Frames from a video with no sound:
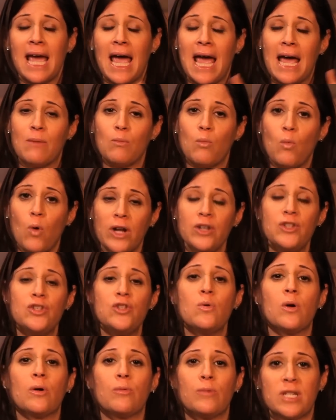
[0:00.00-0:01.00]
And once
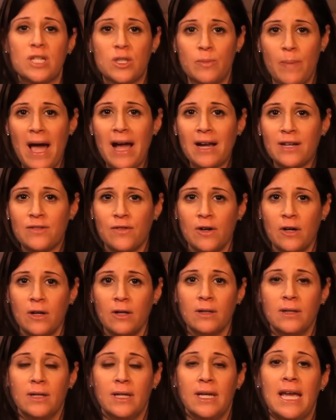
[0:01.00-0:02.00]
you are
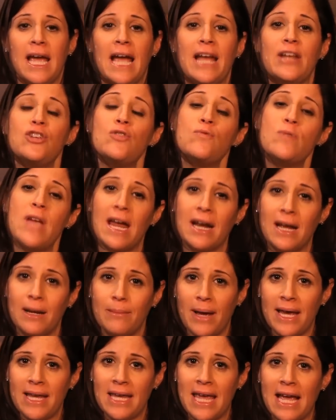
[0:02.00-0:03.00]
respectful and you get on
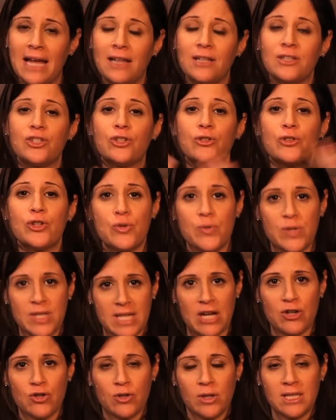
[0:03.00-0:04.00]
my calendar, you
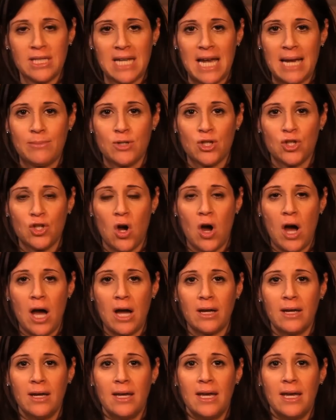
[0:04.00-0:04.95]
schedule a time to talk,